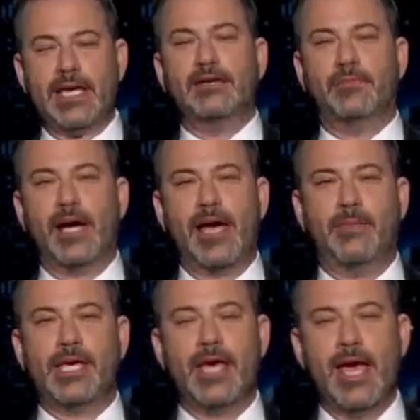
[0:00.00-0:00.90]
Heat of
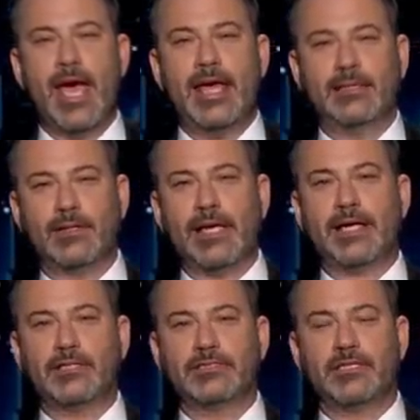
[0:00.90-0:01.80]
Miami and the
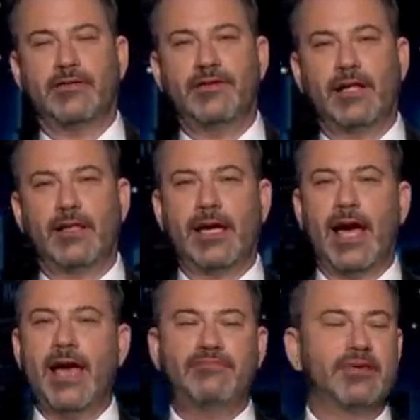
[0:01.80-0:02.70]
Lakers of L A.
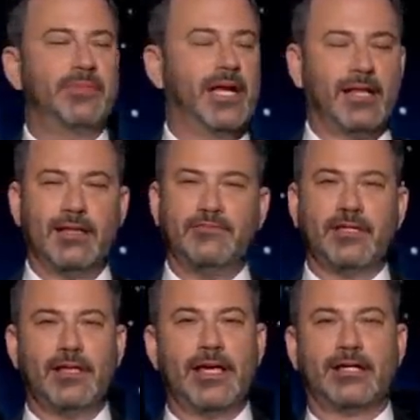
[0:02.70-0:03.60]
I have to admit, I love the
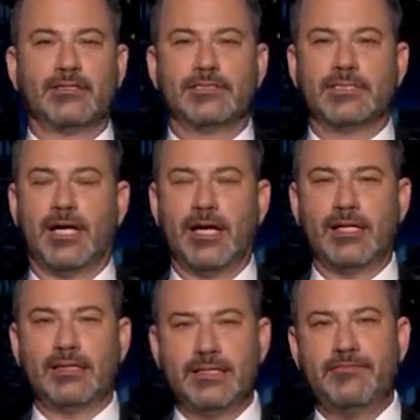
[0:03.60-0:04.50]
Lakers. I
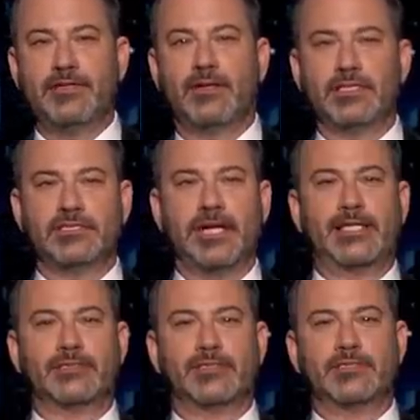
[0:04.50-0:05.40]
live in Los
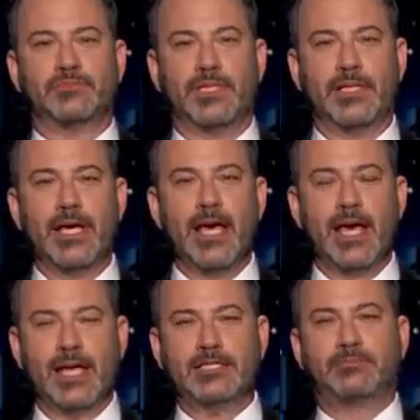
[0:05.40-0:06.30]
Angeles, but
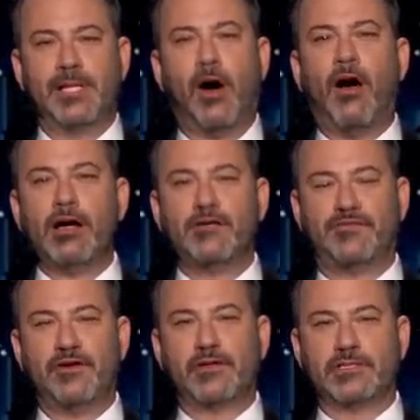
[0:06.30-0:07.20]
it's been hard to
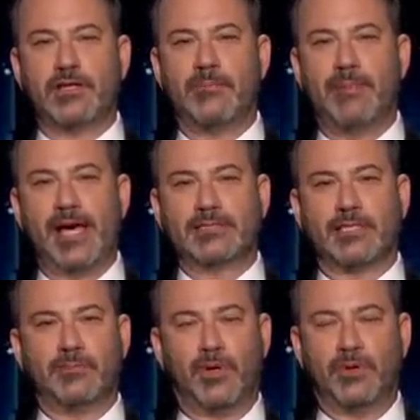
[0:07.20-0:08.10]
focus on
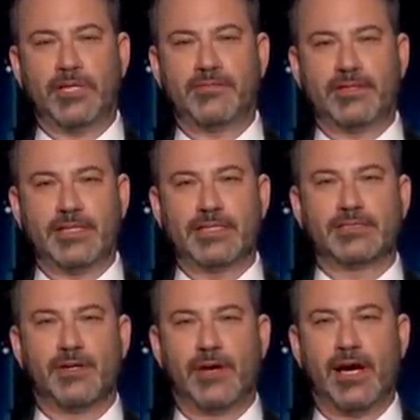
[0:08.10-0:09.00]
basketball with everything
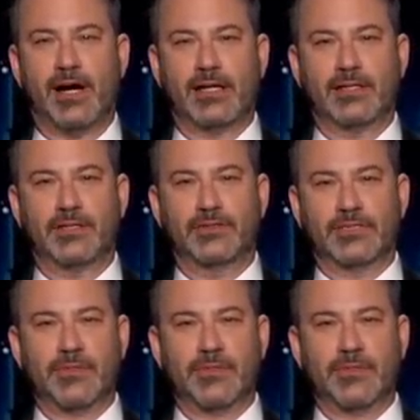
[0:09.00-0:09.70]
that's going on in the news.